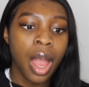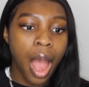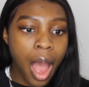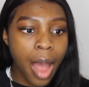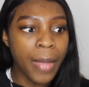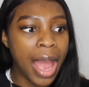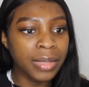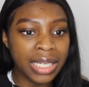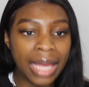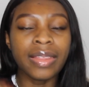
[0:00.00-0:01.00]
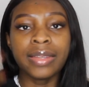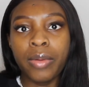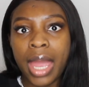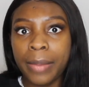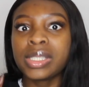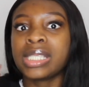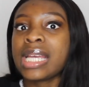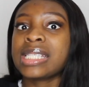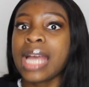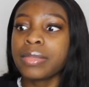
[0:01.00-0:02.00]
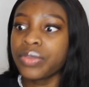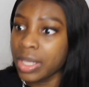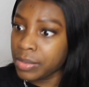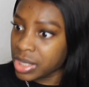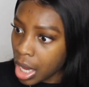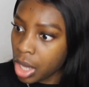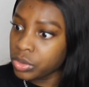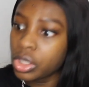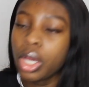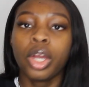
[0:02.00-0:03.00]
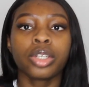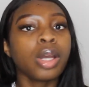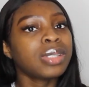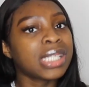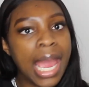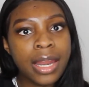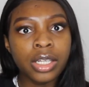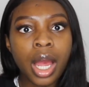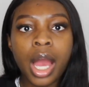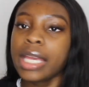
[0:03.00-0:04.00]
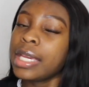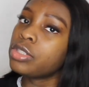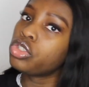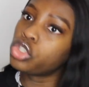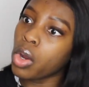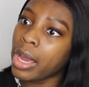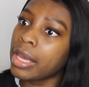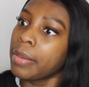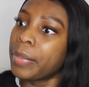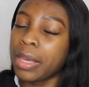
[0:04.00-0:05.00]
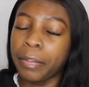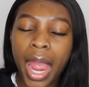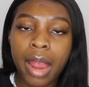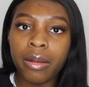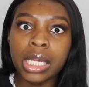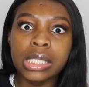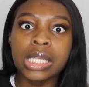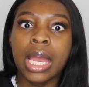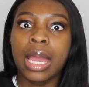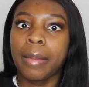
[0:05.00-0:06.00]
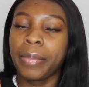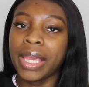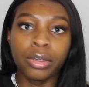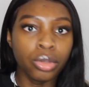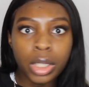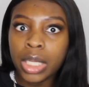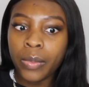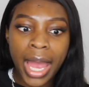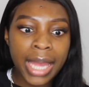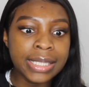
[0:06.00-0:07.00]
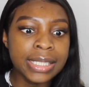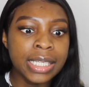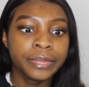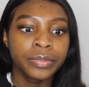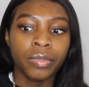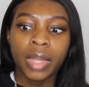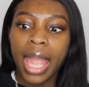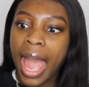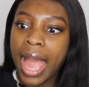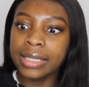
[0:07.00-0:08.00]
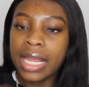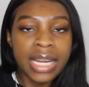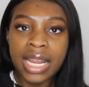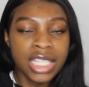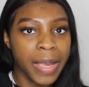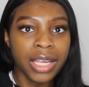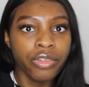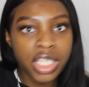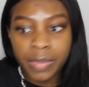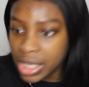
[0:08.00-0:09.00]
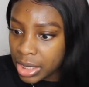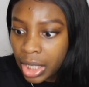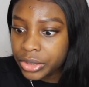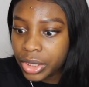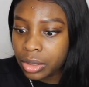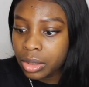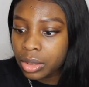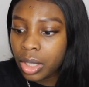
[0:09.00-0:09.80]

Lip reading: I'm glad that they were able to take time for themselves, go to Canada, enjoy being parents, being newlyweds, and they didn't spend Christmas in London.